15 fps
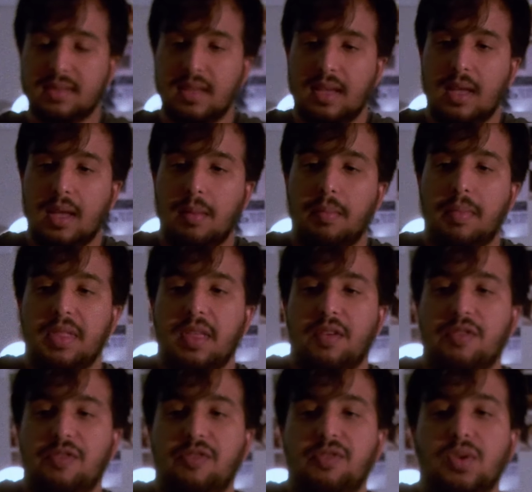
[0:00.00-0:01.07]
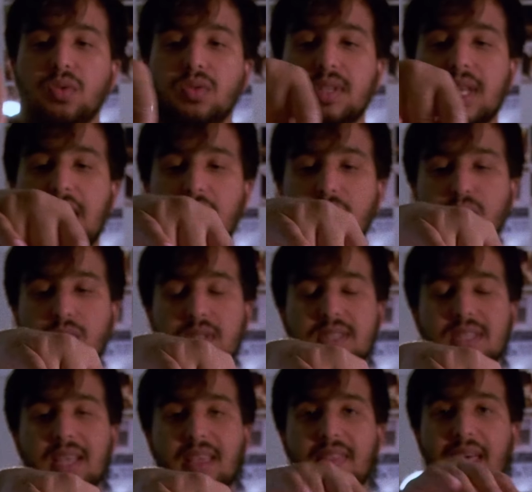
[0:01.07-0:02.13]
but that folded outwards
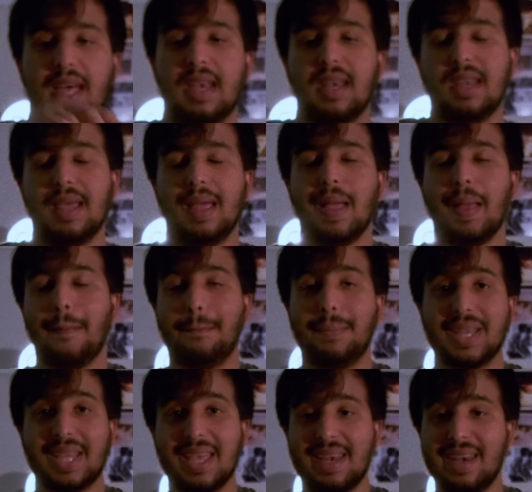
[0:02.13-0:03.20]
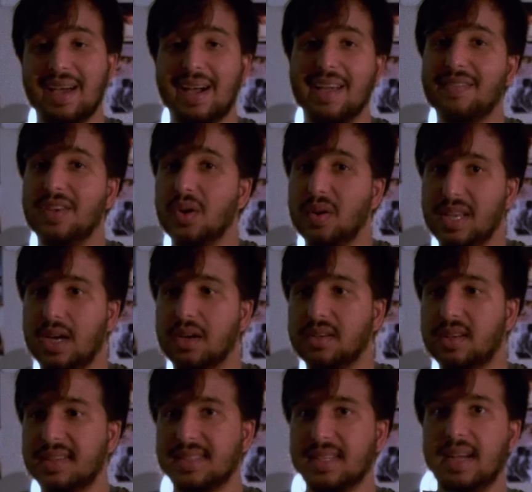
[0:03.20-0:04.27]
like that. But again, I have no idea how to
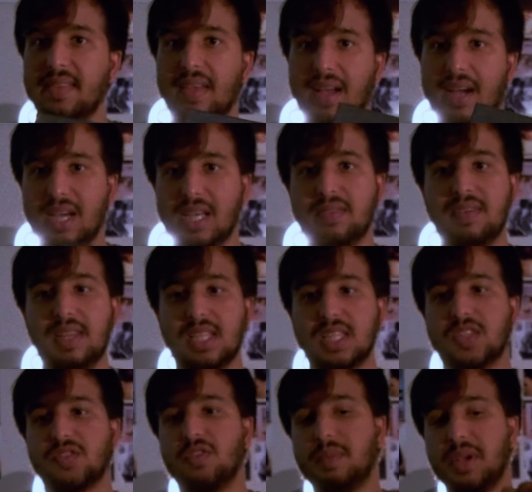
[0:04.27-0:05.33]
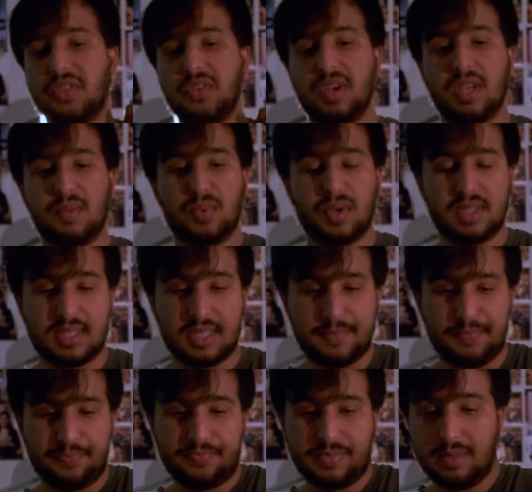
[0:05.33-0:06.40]
design that kind of lens for my 3D printer.
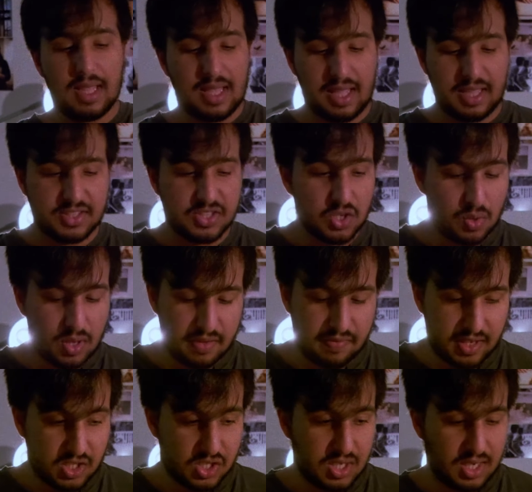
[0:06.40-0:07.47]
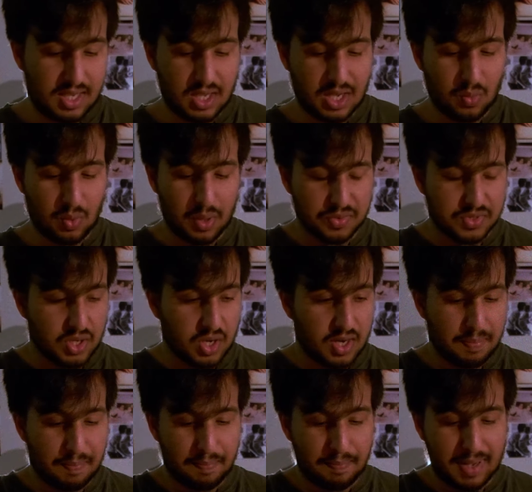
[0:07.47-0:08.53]
And so eventually I was on a
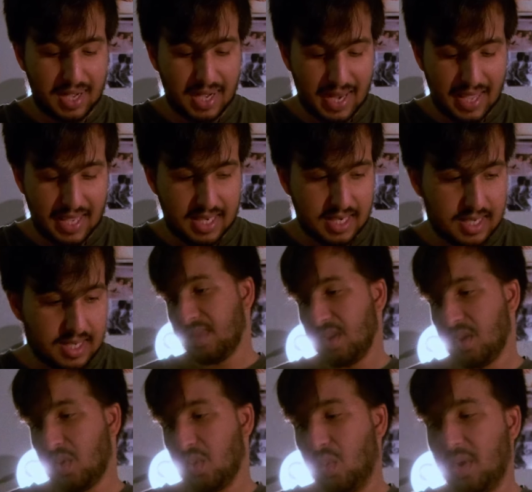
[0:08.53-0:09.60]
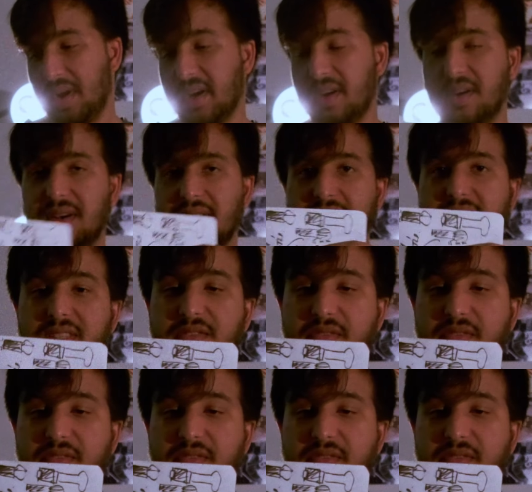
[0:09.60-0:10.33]
plane where this is